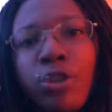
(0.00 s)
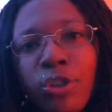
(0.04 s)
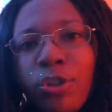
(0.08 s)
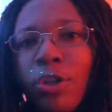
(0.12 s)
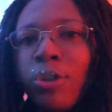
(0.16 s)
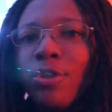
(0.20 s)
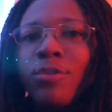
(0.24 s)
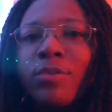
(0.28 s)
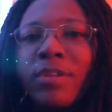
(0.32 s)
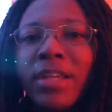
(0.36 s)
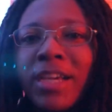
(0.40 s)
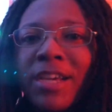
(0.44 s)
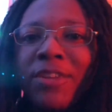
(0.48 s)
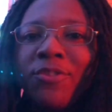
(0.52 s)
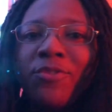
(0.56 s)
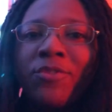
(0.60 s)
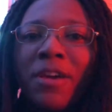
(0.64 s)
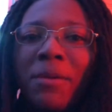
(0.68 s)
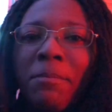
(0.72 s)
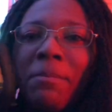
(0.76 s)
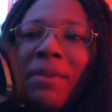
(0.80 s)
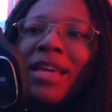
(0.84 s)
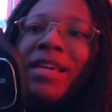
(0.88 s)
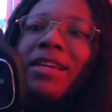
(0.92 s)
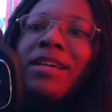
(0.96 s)
show you, nigga, you
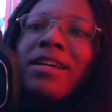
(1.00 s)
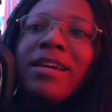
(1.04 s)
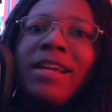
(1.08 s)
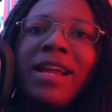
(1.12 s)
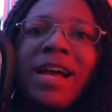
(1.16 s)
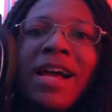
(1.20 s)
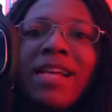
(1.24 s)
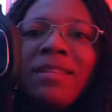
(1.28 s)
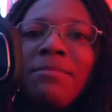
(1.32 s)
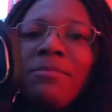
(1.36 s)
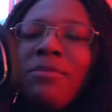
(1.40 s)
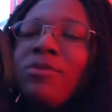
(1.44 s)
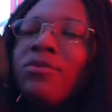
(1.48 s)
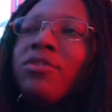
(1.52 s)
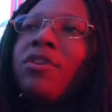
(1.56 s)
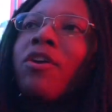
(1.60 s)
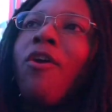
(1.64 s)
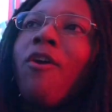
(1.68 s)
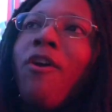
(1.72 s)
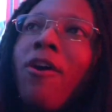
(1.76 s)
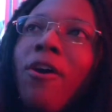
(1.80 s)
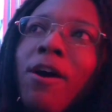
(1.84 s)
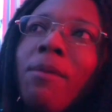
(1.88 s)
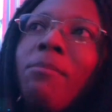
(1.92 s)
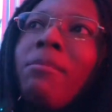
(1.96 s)
can make good ass music.
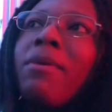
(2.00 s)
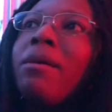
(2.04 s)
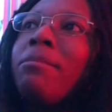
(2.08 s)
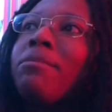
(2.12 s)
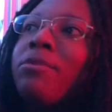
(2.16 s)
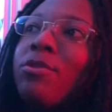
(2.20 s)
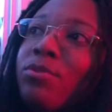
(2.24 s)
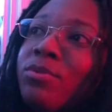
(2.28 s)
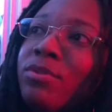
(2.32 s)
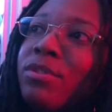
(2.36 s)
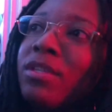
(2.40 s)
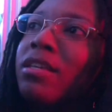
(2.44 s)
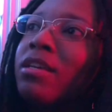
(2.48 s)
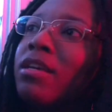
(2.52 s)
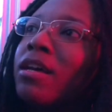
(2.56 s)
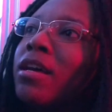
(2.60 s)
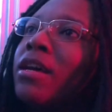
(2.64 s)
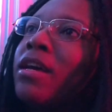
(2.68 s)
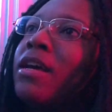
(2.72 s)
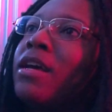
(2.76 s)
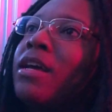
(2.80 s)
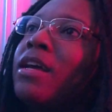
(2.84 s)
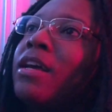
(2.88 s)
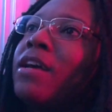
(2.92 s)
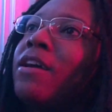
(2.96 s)
All my music
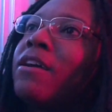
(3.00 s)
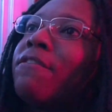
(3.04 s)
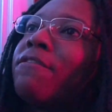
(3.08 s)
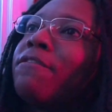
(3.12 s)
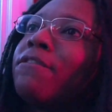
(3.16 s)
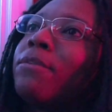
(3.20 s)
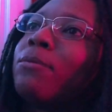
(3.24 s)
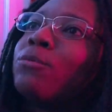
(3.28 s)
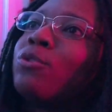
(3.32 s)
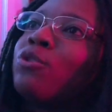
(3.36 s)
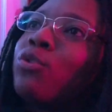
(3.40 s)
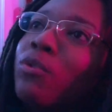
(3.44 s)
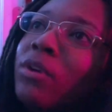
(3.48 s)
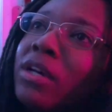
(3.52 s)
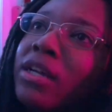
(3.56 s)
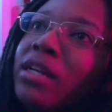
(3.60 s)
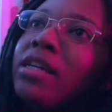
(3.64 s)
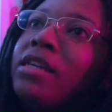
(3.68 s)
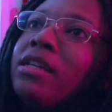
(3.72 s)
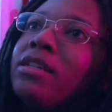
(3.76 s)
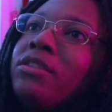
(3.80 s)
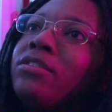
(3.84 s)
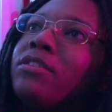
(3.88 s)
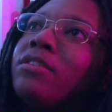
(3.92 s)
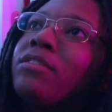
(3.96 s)
from
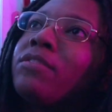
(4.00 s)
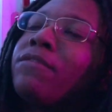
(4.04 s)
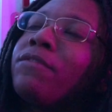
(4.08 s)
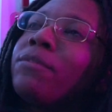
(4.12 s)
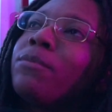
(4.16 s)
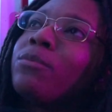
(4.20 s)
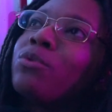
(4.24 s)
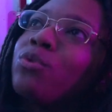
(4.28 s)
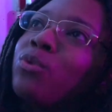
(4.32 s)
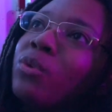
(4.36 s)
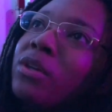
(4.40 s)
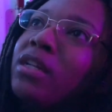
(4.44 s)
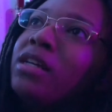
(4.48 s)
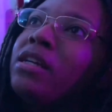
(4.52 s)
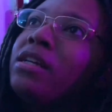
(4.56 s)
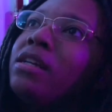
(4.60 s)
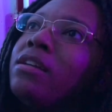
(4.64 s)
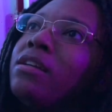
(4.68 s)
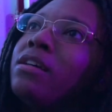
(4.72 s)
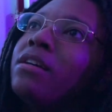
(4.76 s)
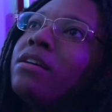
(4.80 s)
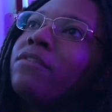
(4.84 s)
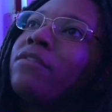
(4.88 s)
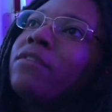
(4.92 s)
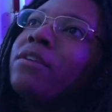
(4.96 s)
the
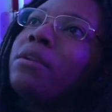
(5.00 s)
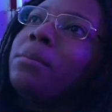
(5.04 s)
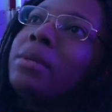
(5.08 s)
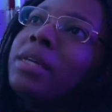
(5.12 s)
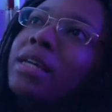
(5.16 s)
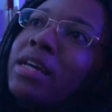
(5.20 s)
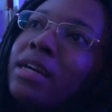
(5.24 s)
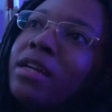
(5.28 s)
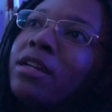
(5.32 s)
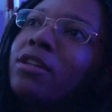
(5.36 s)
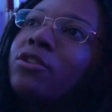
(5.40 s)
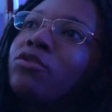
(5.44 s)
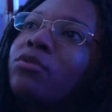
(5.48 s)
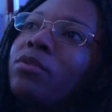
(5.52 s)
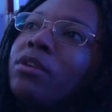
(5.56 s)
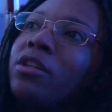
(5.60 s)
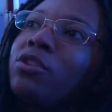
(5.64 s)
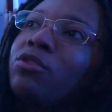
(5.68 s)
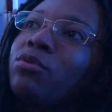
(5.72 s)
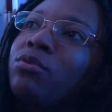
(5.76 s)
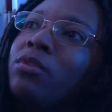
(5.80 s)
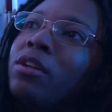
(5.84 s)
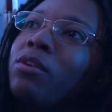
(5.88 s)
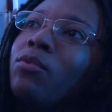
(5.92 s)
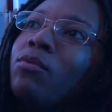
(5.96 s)
beginning of
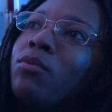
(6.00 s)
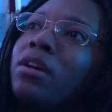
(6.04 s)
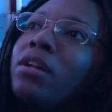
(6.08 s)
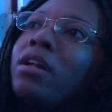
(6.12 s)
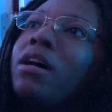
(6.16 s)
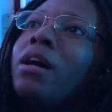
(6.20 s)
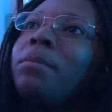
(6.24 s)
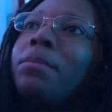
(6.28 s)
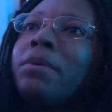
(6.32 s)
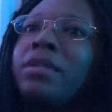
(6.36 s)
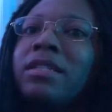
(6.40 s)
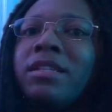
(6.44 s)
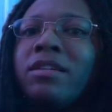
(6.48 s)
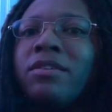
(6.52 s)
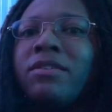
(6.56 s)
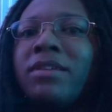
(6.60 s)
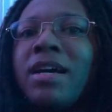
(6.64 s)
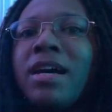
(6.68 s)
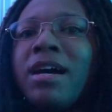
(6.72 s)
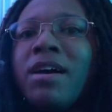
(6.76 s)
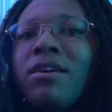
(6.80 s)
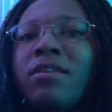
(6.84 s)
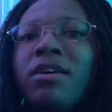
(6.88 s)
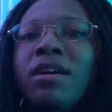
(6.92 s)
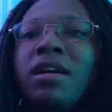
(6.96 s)
2021 up until
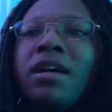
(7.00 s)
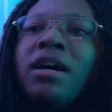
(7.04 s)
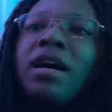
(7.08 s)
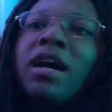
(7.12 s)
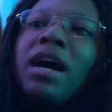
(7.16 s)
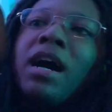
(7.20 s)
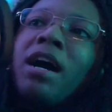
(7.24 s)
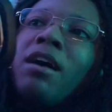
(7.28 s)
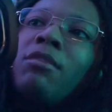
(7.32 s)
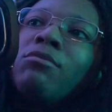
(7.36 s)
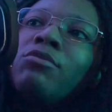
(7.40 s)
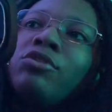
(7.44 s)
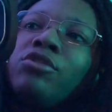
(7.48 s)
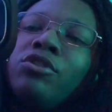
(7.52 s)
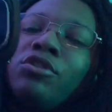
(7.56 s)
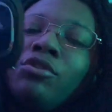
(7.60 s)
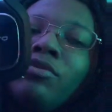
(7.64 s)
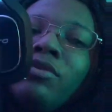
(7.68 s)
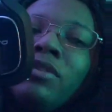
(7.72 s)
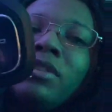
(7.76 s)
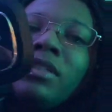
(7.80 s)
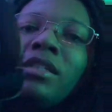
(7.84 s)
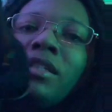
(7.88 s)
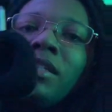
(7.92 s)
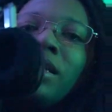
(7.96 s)
now, I was
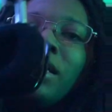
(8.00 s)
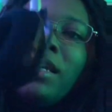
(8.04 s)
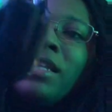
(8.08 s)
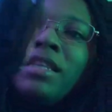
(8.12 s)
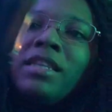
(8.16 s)
using